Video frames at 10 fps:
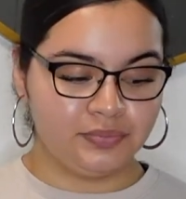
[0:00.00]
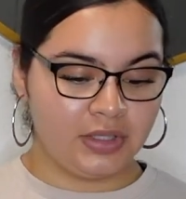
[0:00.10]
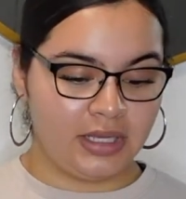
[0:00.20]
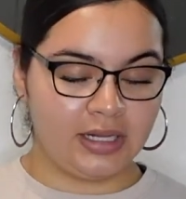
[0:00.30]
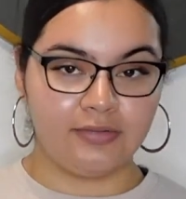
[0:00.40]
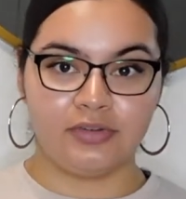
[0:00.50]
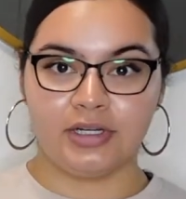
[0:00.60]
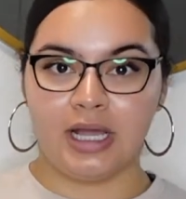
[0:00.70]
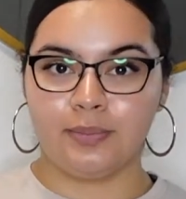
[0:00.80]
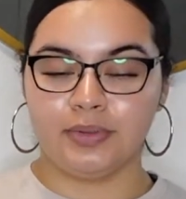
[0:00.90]
and I'm very
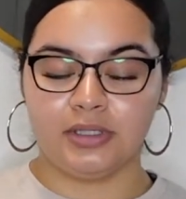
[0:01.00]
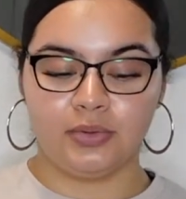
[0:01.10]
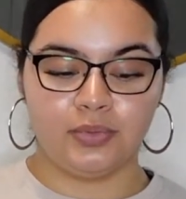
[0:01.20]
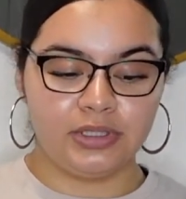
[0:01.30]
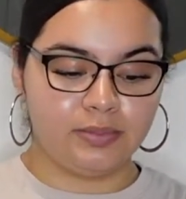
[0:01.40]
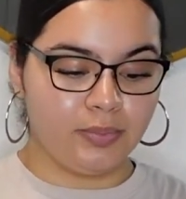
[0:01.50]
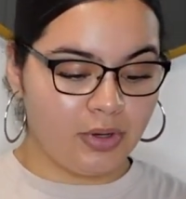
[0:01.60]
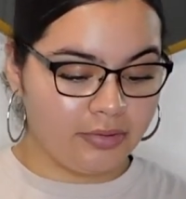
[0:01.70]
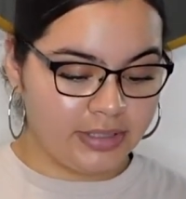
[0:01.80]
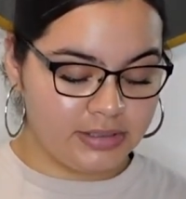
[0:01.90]
happy with my
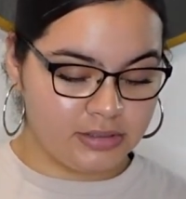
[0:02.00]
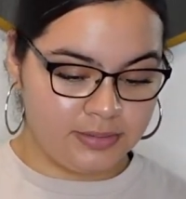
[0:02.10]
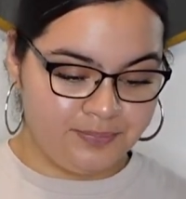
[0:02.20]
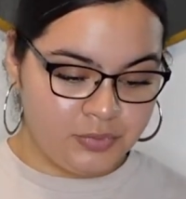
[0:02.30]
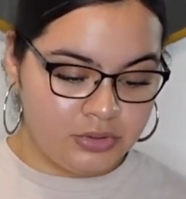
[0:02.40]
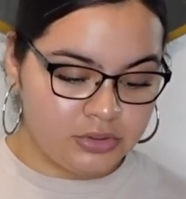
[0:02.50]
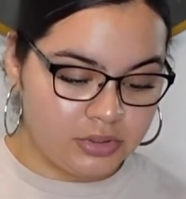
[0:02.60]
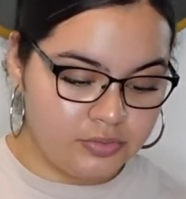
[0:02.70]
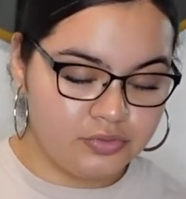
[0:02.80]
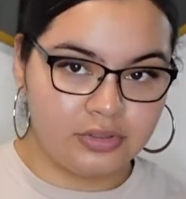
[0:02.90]
progress.
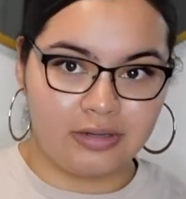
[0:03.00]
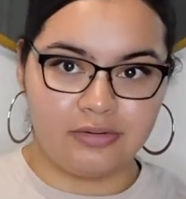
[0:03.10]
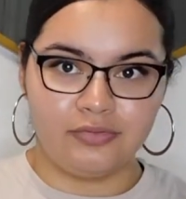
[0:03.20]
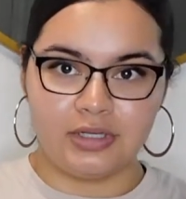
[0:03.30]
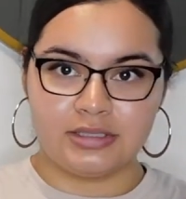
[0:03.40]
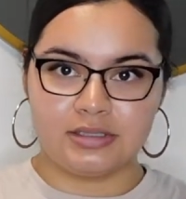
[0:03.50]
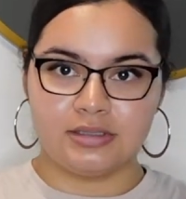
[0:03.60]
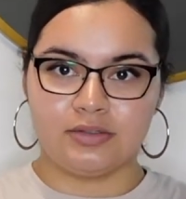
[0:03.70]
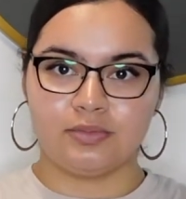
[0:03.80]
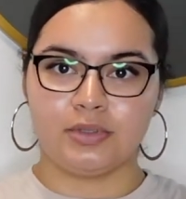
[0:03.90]
So I don't know if you guys can
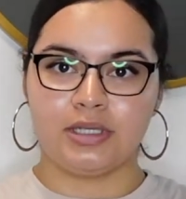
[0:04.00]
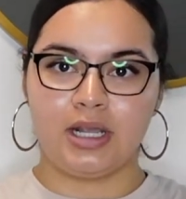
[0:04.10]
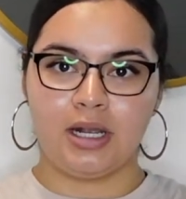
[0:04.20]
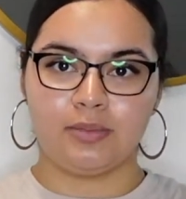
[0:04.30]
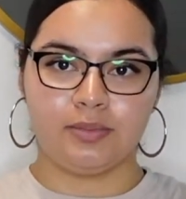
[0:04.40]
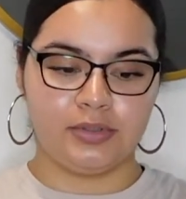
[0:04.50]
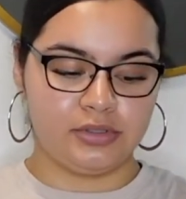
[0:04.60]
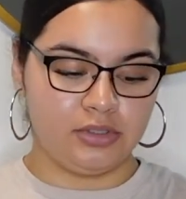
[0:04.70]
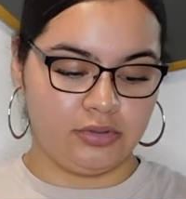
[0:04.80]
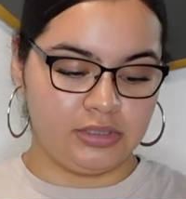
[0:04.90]
see from the camera, but you
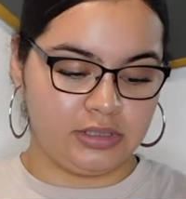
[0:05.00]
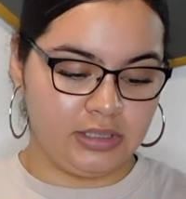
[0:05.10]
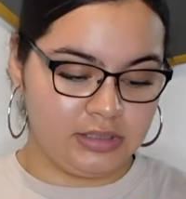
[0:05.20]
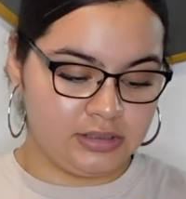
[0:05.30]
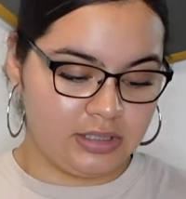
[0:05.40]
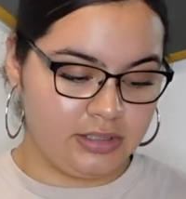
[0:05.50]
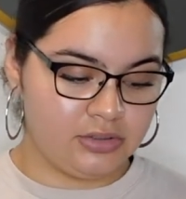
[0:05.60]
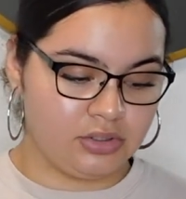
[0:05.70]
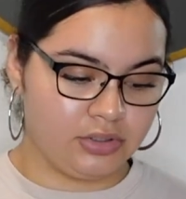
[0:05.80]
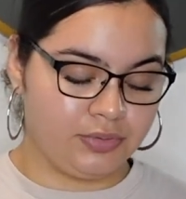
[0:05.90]
see all these ink stains.
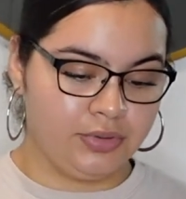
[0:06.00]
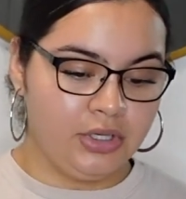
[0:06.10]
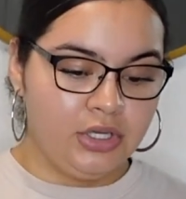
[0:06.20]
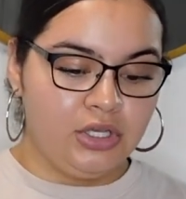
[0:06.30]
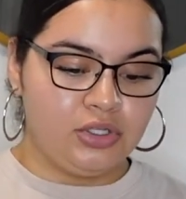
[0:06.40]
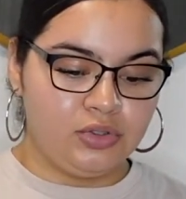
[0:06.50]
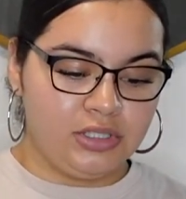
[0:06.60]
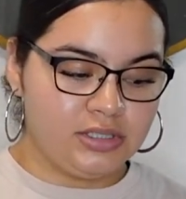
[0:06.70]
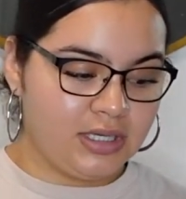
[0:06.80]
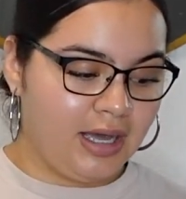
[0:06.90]
So you
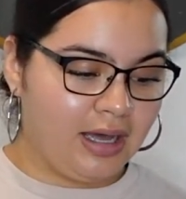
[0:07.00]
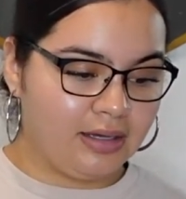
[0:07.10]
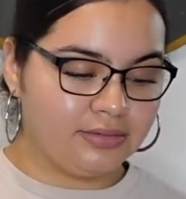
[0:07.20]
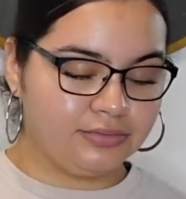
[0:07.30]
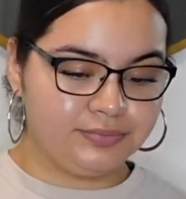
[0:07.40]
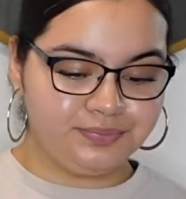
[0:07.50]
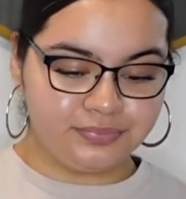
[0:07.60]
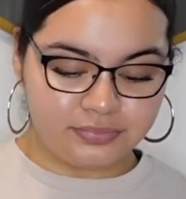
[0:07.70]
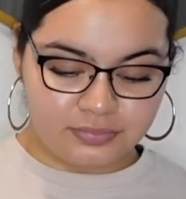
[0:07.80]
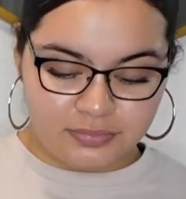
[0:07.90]
need to have
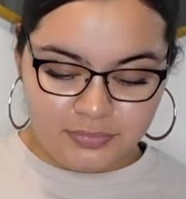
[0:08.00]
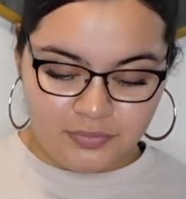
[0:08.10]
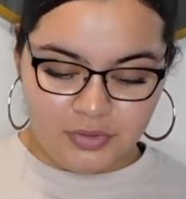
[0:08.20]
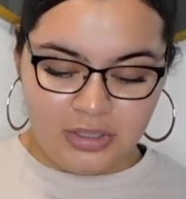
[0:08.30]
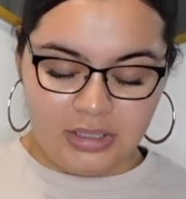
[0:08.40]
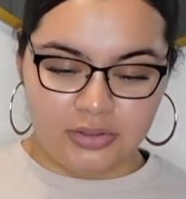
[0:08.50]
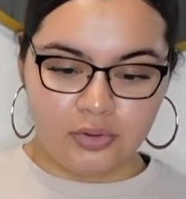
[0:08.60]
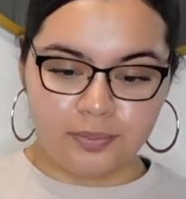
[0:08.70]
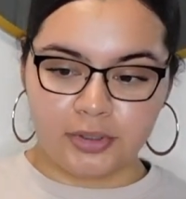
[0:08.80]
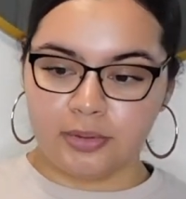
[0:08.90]
a
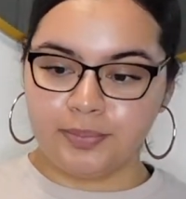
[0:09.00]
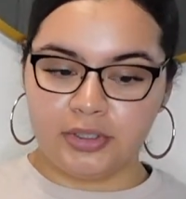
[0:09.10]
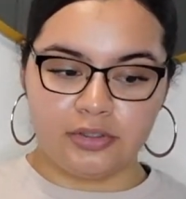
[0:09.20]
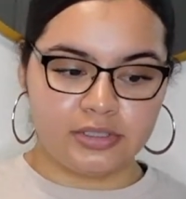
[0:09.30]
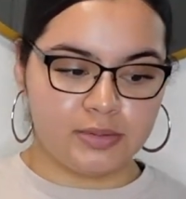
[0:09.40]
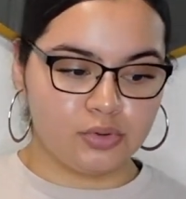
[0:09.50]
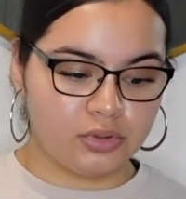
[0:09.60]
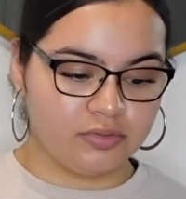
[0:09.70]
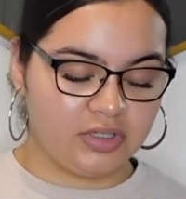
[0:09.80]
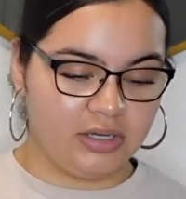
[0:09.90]
little burpee or some
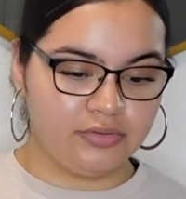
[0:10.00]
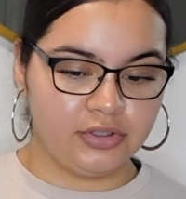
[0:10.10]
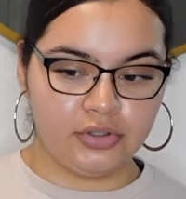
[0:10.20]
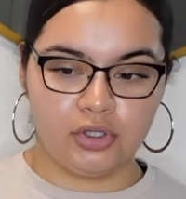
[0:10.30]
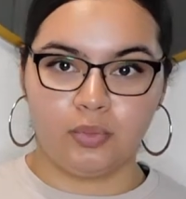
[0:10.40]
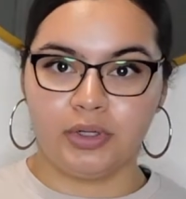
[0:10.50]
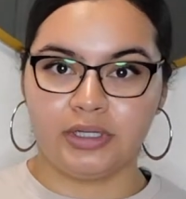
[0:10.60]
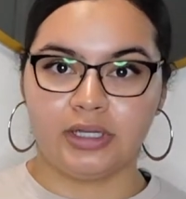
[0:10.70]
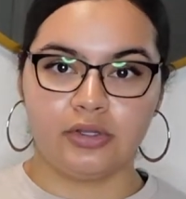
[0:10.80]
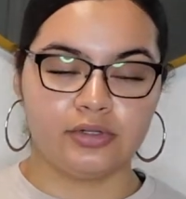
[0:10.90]
sort of cover. You don't want to
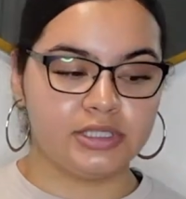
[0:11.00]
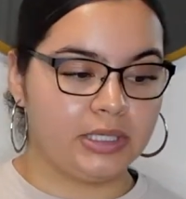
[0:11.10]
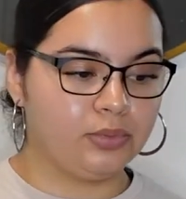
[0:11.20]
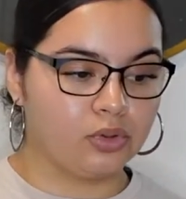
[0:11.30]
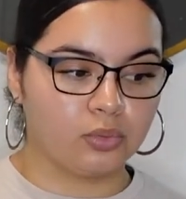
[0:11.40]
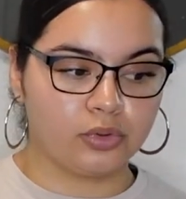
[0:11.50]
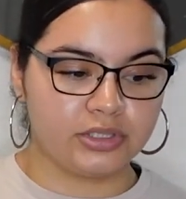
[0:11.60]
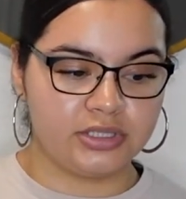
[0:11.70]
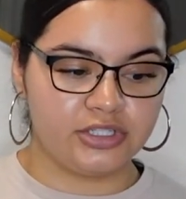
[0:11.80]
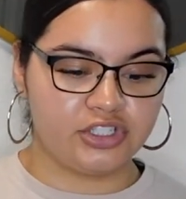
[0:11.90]
get your table or
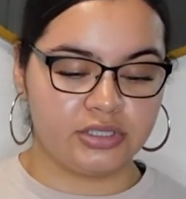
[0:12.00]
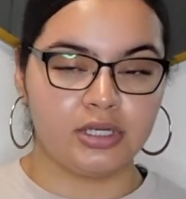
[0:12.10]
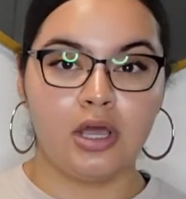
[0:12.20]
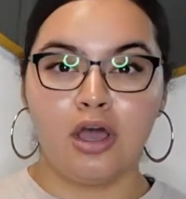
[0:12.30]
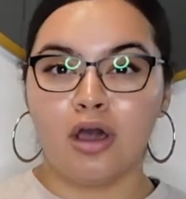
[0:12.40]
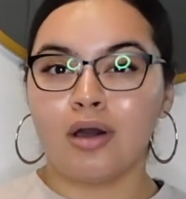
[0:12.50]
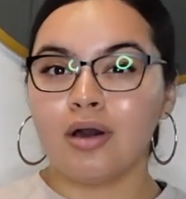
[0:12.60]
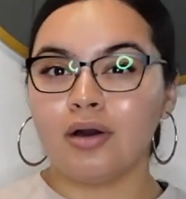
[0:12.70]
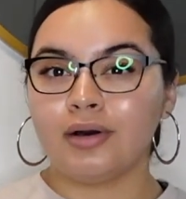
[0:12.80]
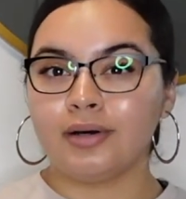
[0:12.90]
workstation
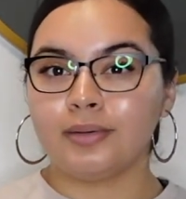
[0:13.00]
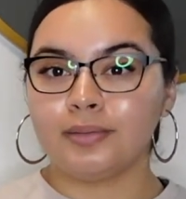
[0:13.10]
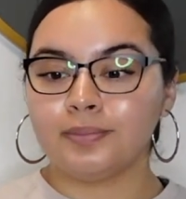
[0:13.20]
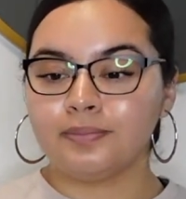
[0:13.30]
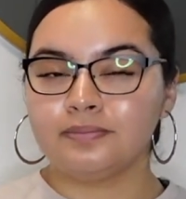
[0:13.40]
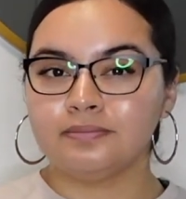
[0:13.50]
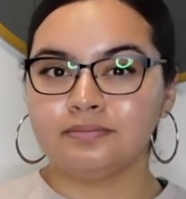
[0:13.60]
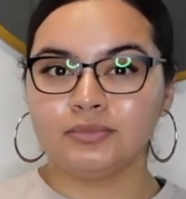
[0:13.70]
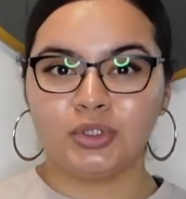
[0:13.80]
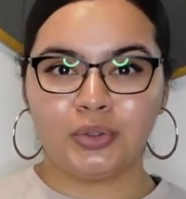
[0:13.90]
all,
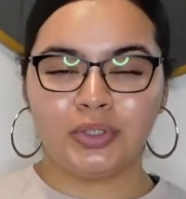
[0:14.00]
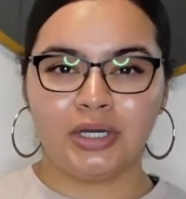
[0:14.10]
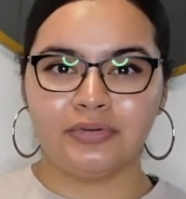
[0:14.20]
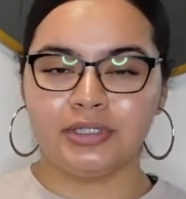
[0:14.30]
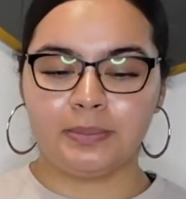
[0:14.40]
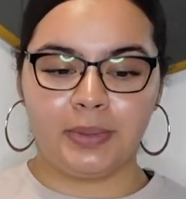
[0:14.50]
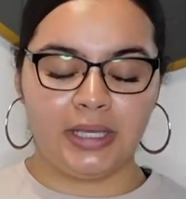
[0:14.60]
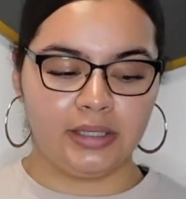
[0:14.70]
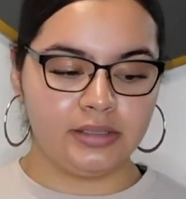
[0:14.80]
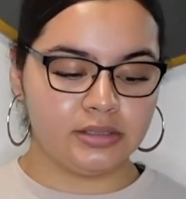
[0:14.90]
you know, covered in
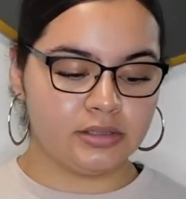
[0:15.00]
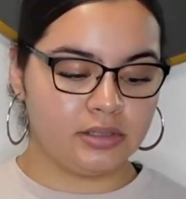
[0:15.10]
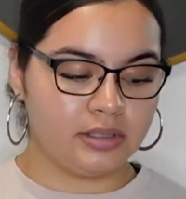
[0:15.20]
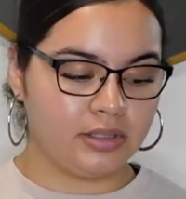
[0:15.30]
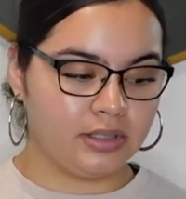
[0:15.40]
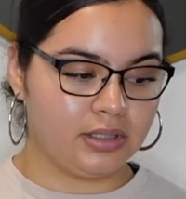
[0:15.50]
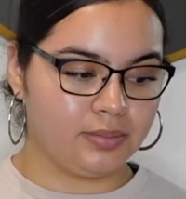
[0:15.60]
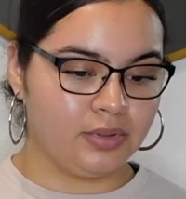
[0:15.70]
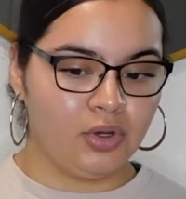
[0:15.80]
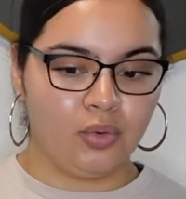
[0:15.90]
paint,
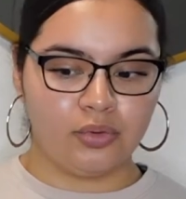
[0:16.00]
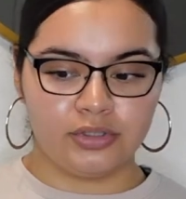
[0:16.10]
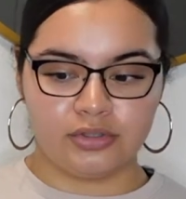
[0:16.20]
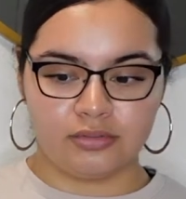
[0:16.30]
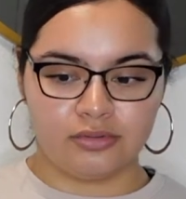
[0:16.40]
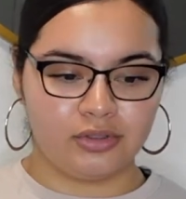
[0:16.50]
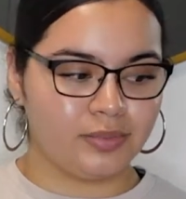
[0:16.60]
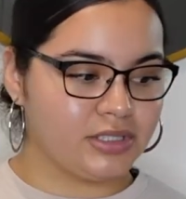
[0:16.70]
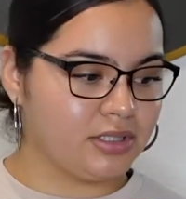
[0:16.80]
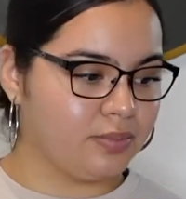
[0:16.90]
or just, you know,
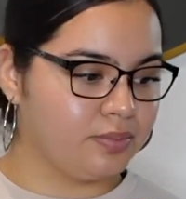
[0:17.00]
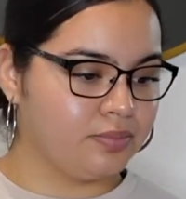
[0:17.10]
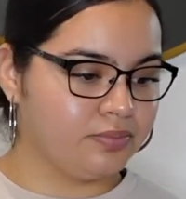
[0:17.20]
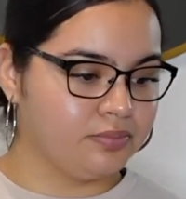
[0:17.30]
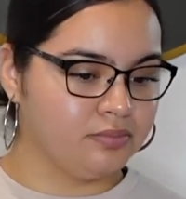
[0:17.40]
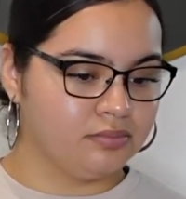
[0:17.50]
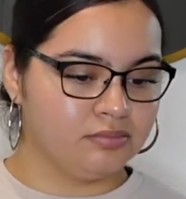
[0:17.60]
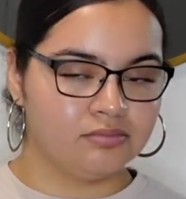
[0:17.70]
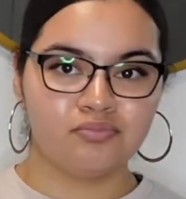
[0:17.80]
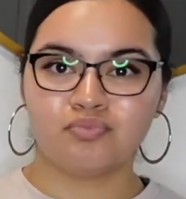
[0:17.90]
mess up
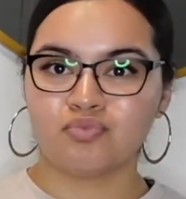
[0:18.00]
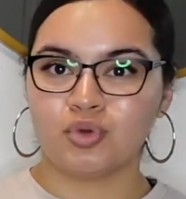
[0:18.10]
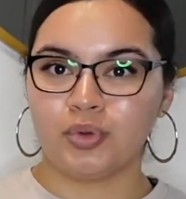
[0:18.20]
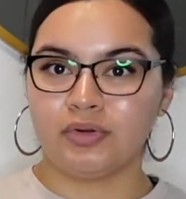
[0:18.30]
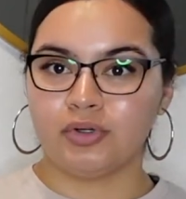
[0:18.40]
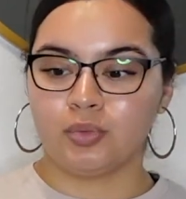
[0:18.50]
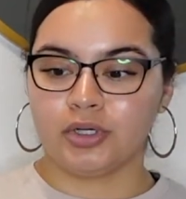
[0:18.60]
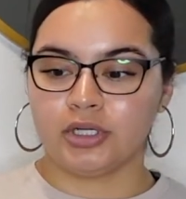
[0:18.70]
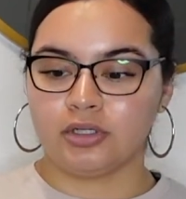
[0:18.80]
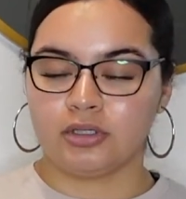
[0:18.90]
whatever you're
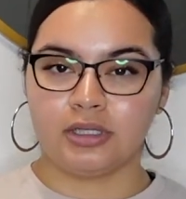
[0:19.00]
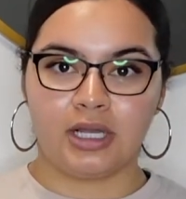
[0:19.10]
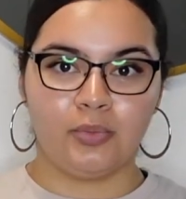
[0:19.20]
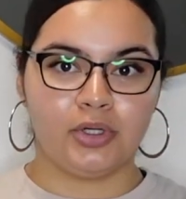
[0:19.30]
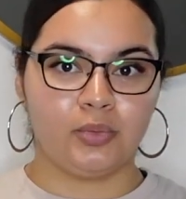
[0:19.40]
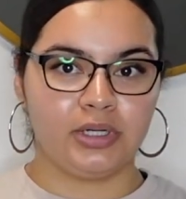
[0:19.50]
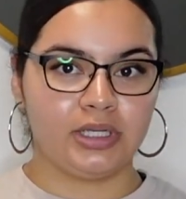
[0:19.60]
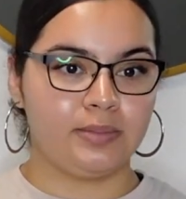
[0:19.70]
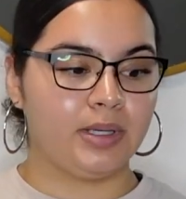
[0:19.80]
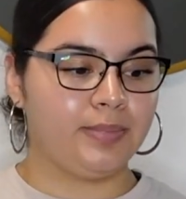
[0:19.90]
working on. Like I wouldn't want to
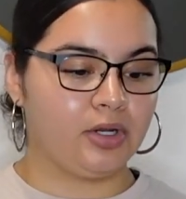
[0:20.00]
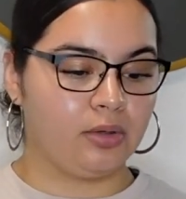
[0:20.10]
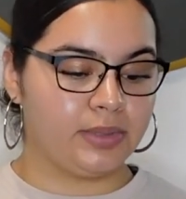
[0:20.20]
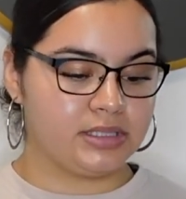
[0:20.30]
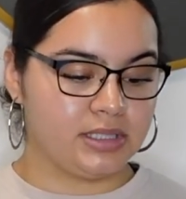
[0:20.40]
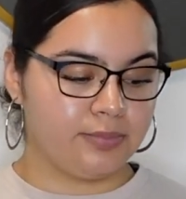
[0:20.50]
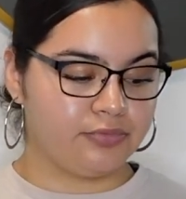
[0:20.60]
get my bed all messed up